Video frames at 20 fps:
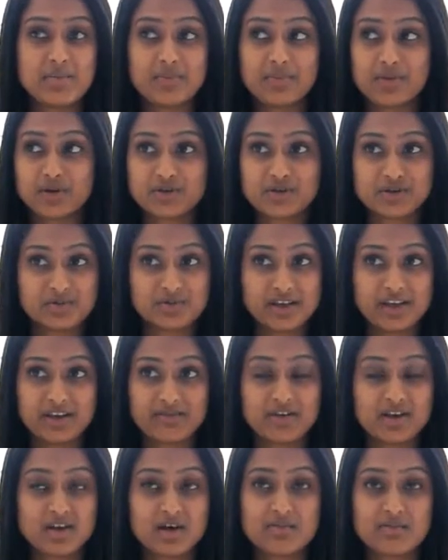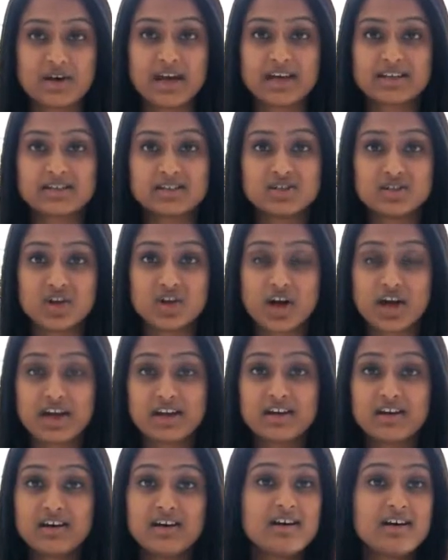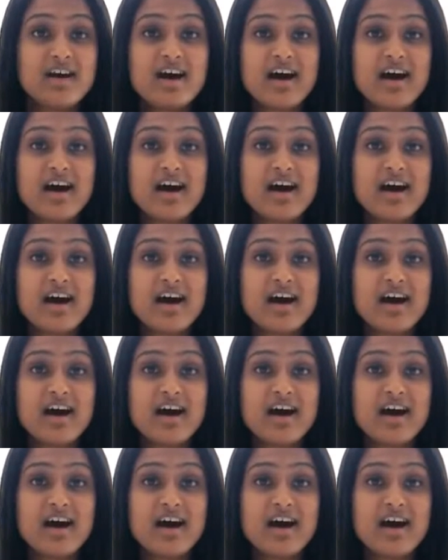Possibly even come back to China.